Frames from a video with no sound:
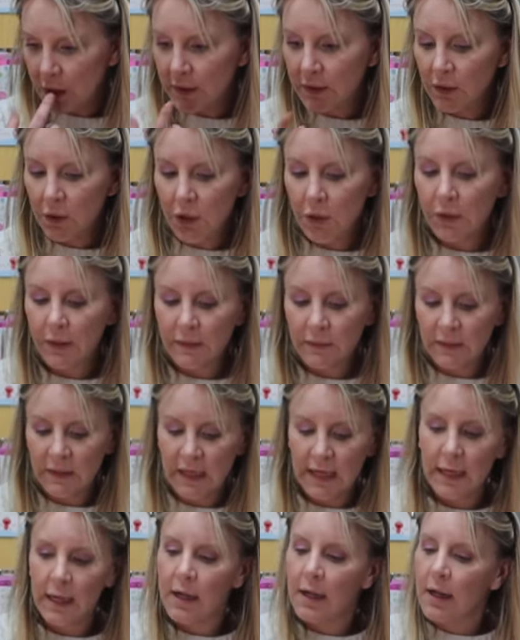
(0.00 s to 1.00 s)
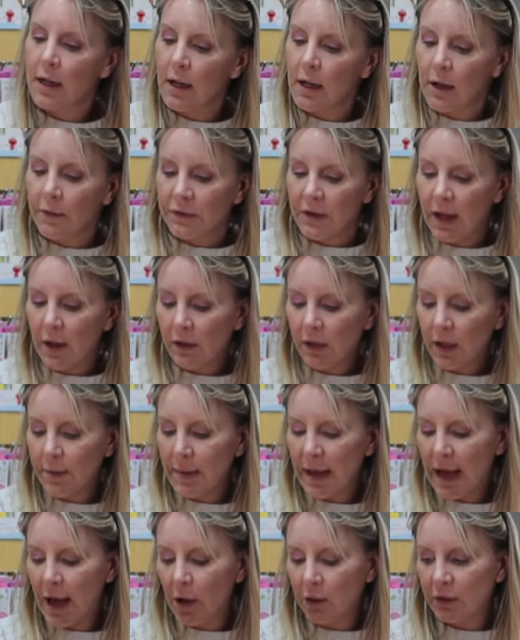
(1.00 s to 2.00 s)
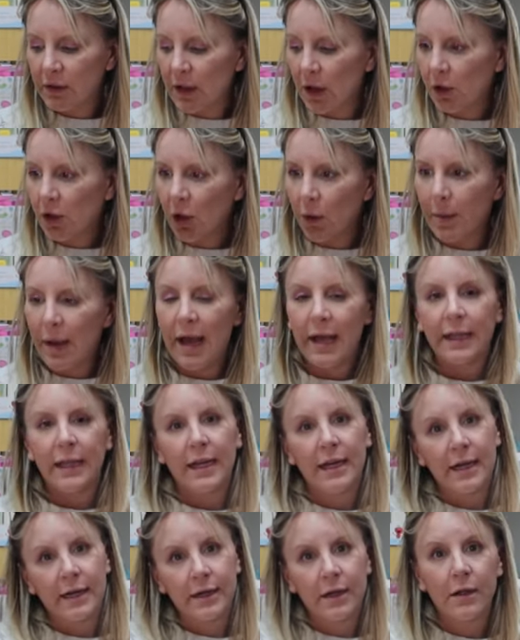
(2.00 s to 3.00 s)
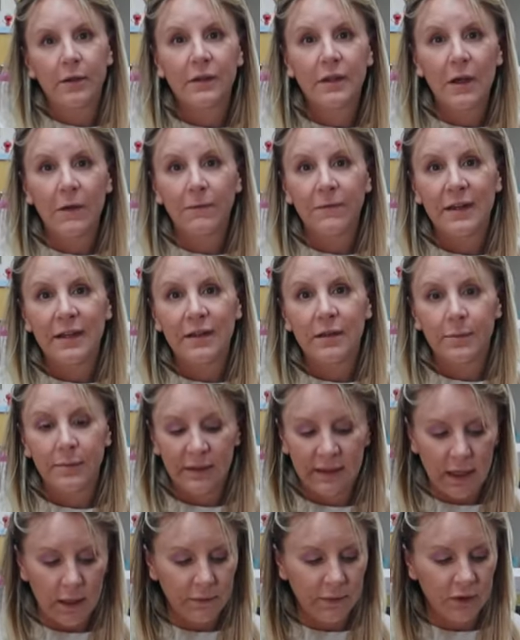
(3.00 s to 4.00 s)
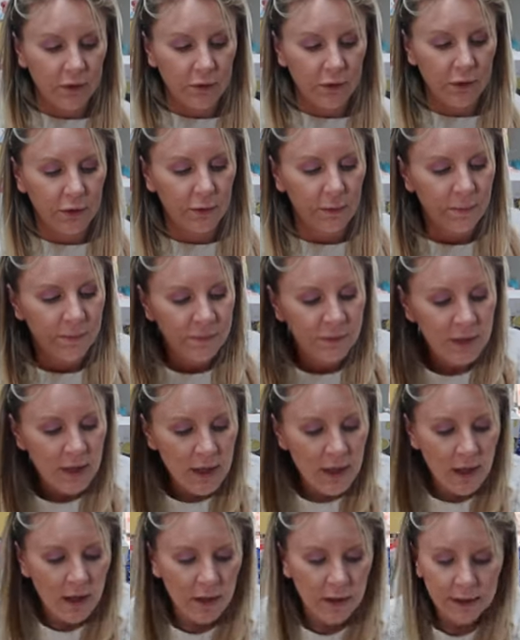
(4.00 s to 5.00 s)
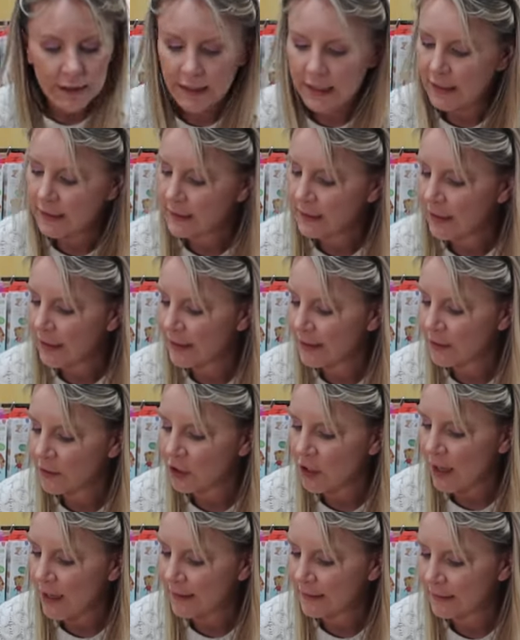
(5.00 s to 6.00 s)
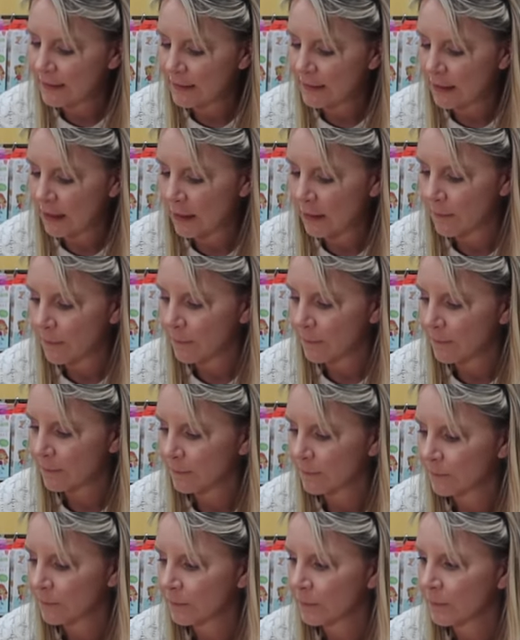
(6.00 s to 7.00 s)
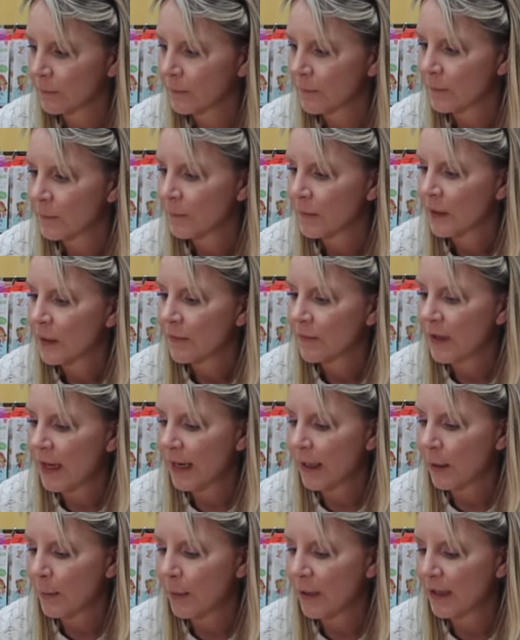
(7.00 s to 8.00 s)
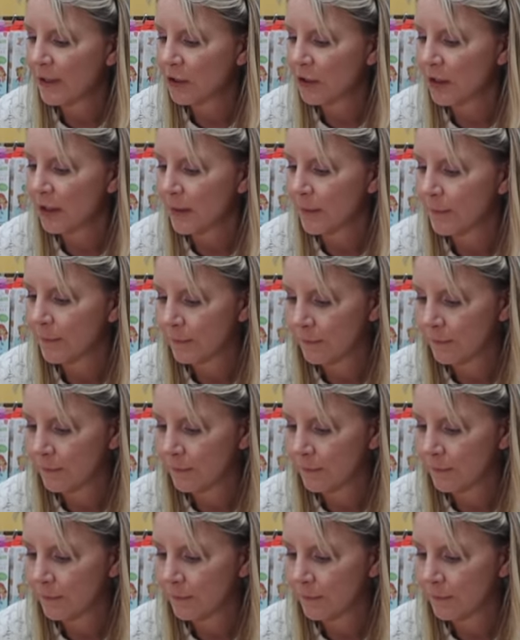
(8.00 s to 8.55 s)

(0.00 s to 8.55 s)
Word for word: So you can see they'll come out, they'll go back in, they'll feed themselves through. Kids can adjust the air pressure